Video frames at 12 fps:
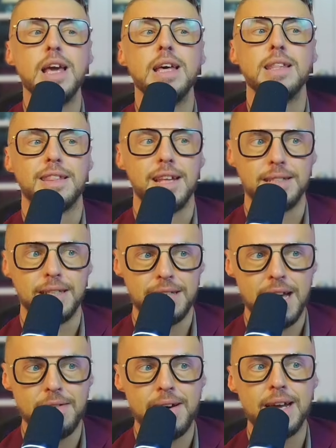This is
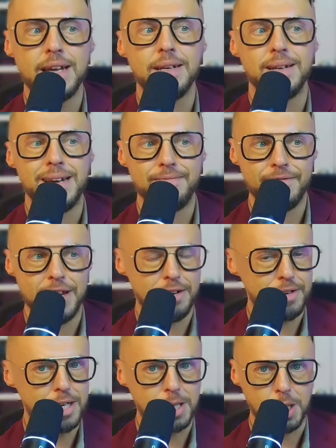how I am
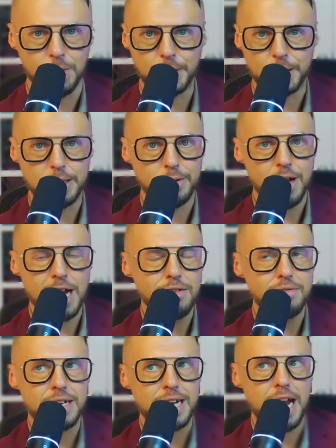very close to
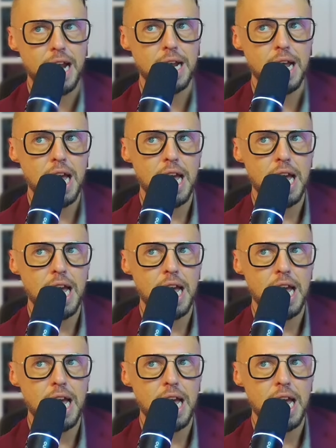200K.